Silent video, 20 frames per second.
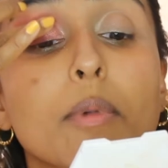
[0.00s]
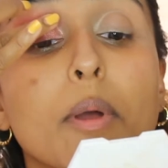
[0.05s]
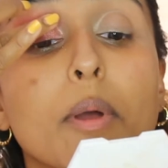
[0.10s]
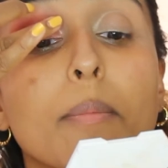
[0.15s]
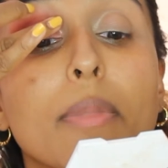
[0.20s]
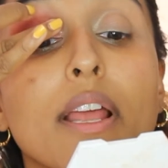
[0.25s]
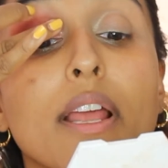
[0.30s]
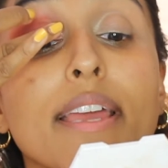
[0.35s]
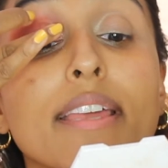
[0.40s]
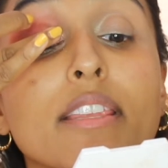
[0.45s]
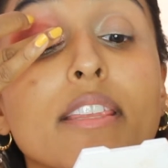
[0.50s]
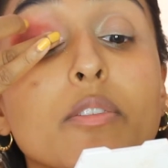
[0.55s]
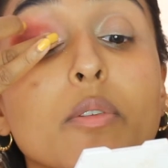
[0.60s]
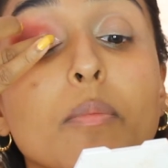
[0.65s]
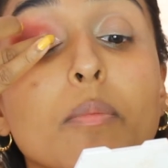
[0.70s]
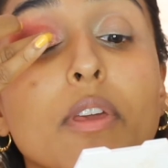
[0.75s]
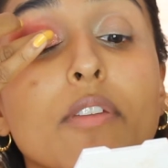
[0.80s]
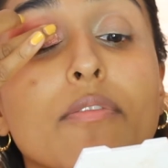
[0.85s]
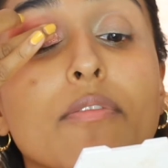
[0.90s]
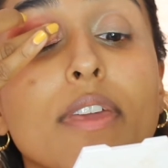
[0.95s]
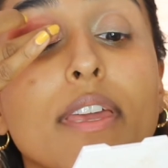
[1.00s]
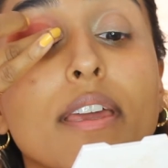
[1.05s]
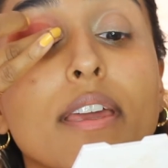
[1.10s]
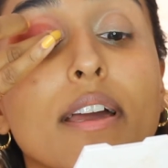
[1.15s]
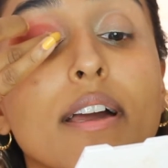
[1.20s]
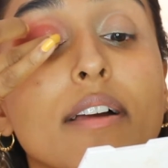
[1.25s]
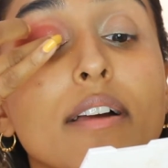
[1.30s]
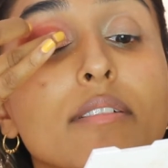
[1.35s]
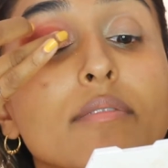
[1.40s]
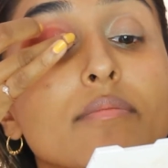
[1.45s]
applying this with my
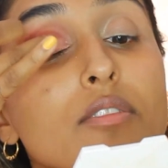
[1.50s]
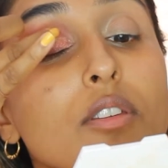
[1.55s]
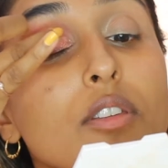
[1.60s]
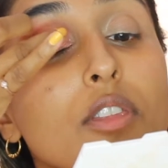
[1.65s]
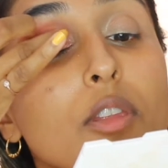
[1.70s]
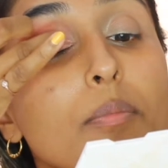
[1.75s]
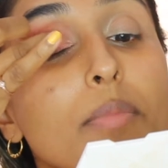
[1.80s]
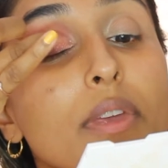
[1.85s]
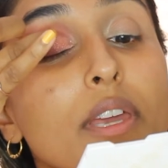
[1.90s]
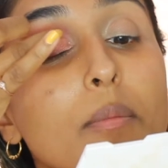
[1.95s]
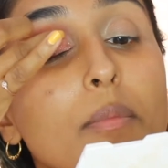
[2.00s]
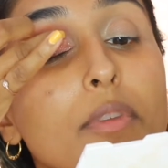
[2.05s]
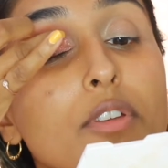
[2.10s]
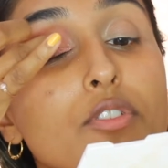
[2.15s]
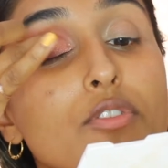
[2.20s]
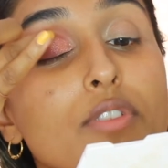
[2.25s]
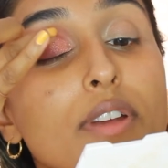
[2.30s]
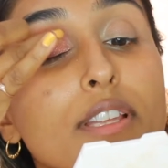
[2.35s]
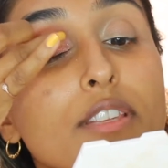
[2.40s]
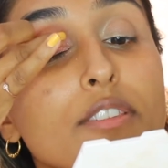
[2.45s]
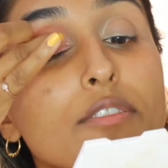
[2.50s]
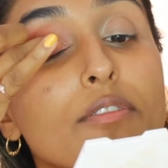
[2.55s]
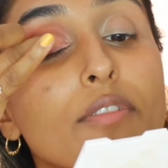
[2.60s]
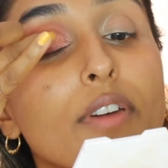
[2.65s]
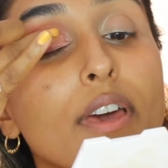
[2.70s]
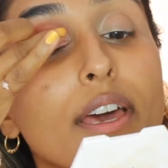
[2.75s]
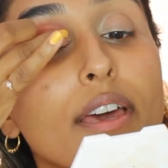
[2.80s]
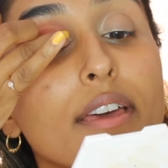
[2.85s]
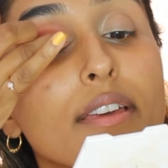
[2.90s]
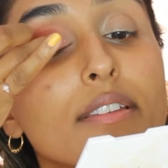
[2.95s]
finger so the pigment
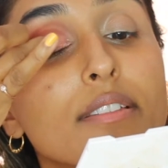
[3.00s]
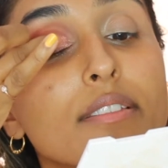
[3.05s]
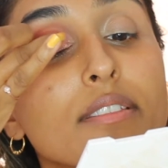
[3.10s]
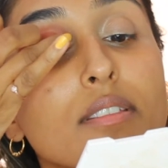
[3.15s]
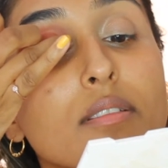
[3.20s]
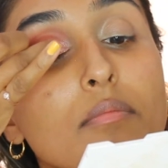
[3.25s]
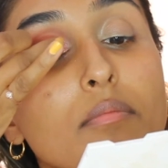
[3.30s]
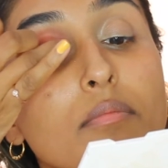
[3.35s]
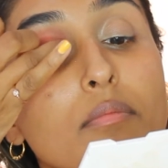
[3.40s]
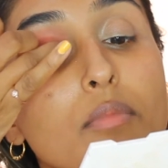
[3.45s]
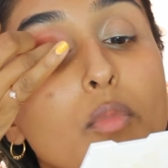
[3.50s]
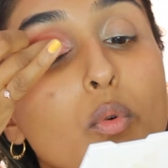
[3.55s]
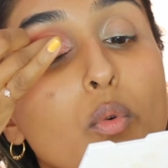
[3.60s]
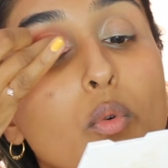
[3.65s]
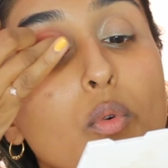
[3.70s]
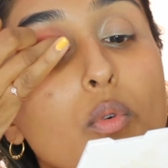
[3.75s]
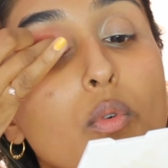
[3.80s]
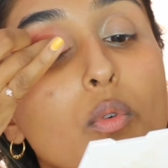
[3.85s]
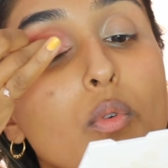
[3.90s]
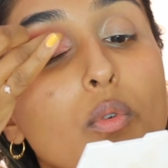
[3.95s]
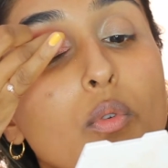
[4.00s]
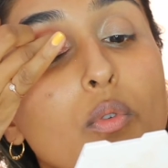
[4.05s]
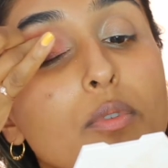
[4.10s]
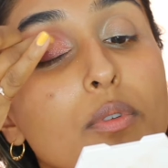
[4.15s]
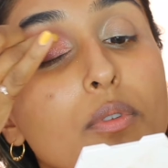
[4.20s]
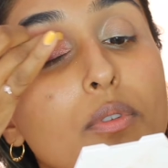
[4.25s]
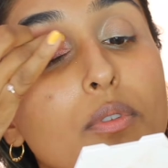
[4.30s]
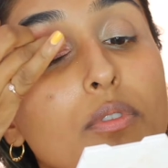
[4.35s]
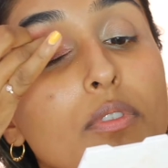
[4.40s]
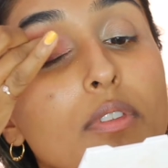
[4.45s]
transfers more
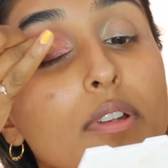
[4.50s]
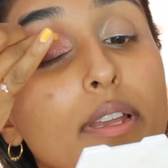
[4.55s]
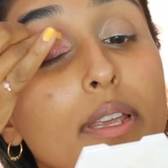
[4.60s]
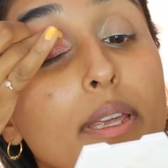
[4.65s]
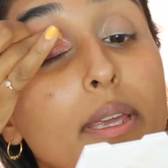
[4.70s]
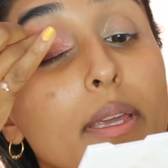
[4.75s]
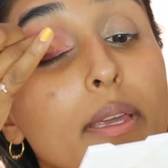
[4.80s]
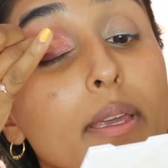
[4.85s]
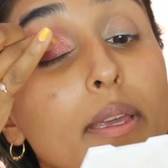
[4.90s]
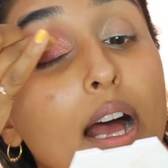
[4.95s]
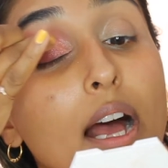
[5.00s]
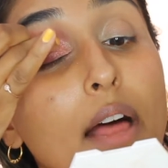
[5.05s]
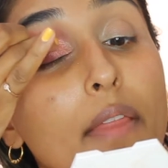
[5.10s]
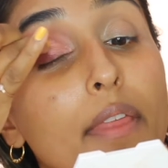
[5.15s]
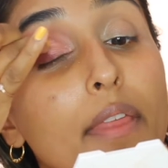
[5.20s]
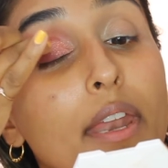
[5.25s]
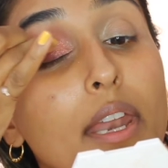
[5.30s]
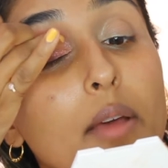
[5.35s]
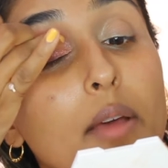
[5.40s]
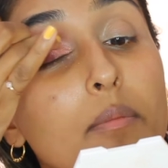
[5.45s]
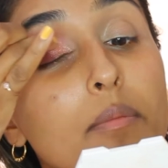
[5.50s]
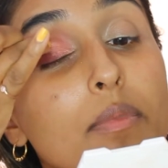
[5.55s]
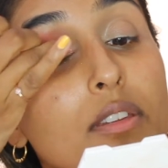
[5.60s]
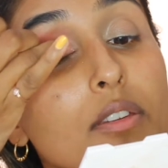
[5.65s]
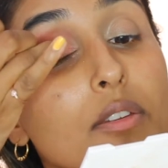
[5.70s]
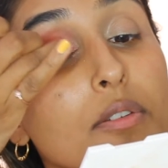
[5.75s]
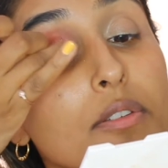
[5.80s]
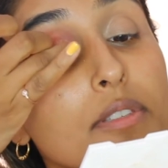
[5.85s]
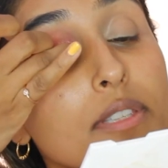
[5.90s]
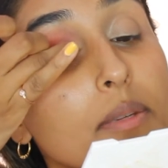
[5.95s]
smoothly, and then I'm
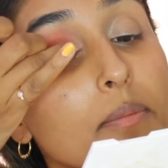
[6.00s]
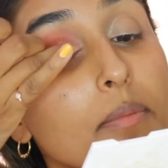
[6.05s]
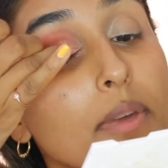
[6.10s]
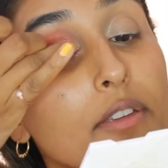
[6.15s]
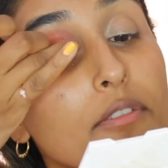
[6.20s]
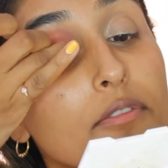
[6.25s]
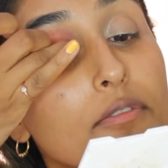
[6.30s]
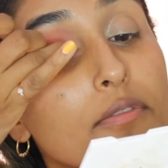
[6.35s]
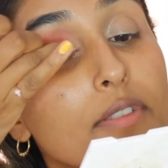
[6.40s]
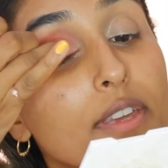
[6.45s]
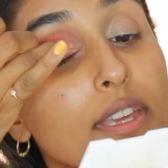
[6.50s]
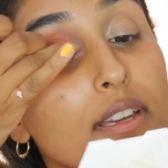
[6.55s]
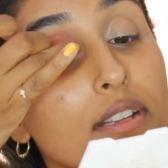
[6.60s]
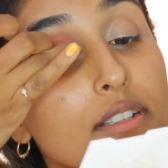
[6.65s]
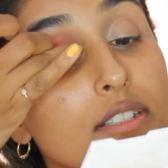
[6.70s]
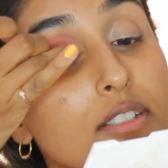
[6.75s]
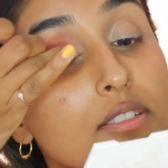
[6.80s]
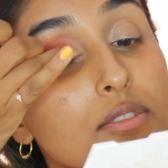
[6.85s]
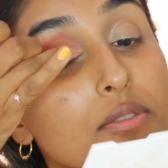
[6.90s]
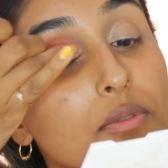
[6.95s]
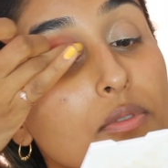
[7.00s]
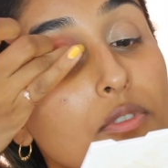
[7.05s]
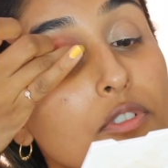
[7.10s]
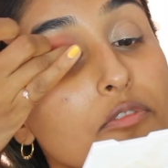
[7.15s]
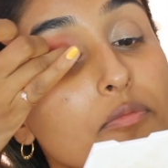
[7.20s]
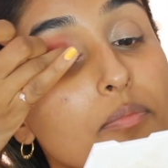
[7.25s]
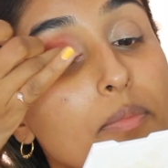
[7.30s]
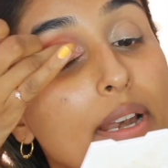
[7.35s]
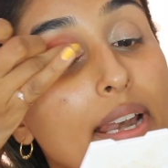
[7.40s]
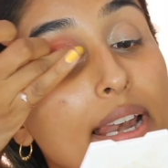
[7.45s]
using my finger to sort
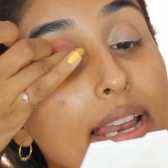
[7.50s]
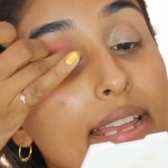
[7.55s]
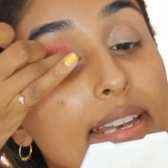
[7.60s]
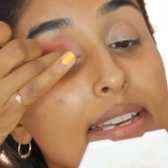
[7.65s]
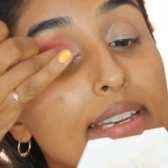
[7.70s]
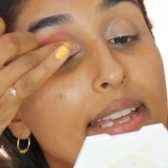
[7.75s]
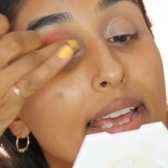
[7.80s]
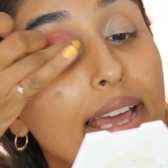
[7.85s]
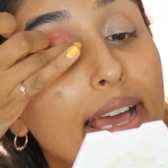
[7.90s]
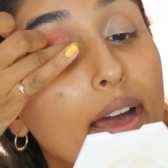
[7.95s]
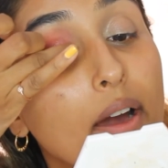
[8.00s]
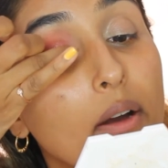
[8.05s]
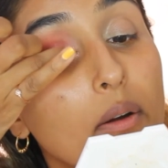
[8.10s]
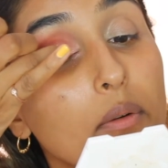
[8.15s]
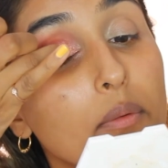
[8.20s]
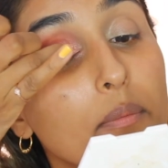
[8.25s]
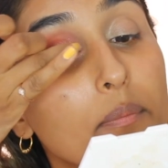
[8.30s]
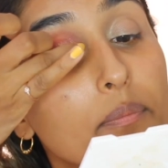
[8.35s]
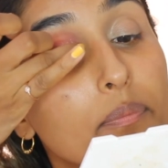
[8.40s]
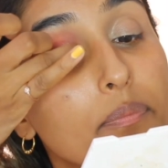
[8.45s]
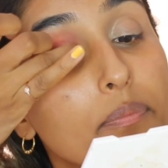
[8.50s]
of blend it out.